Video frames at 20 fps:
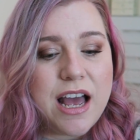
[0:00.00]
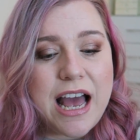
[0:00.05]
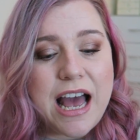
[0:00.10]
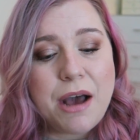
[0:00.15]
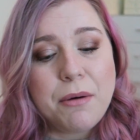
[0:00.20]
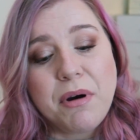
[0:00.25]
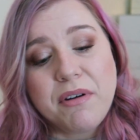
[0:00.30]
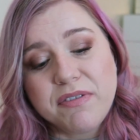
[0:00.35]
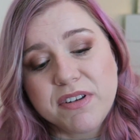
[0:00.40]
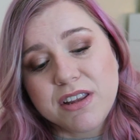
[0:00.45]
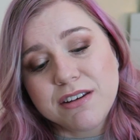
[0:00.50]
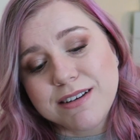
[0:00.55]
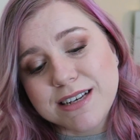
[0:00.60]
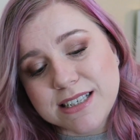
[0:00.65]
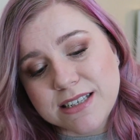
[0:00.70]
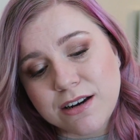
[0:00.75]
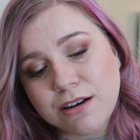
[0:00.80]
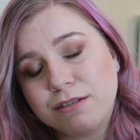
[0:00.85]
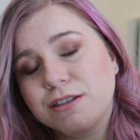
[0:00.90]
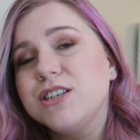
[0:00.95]
However, there
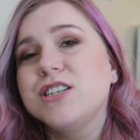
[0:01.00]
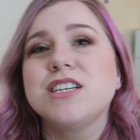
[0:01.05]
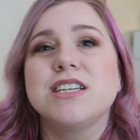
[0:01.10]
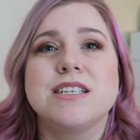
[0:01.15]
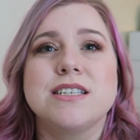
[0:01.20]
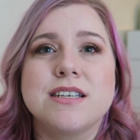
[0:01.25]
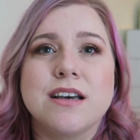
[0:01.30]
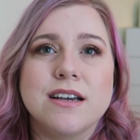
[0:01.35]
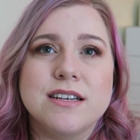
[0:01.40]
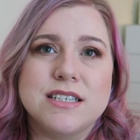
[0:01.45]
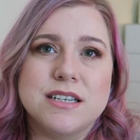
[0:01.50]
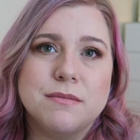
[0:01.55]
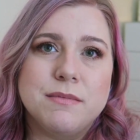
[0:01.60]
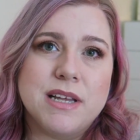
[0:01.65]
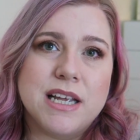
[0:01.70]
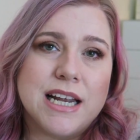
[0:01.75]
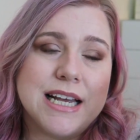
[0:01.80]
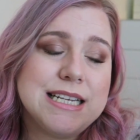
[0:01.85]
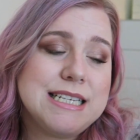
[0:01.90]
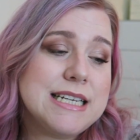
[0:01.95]
is an Origins
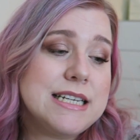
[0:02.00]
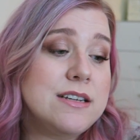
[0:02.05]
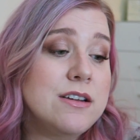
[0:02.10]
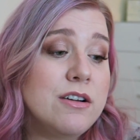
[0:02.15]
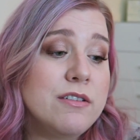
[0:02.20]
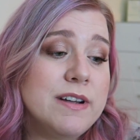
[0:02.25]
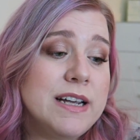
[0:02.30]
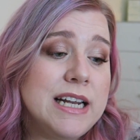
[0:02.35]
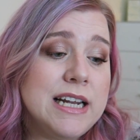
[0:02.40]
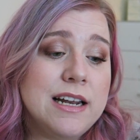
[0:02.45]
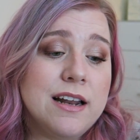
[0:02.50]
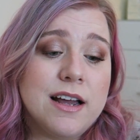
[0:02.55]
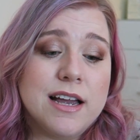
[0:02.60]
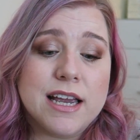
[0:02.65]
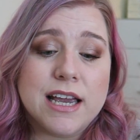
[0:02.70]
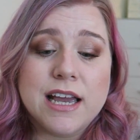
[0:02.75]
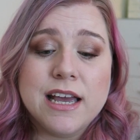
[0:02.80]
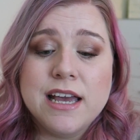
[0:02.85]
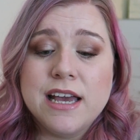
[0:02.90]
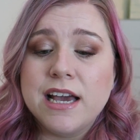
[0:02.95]
item that I did not really
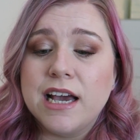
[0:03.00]
like,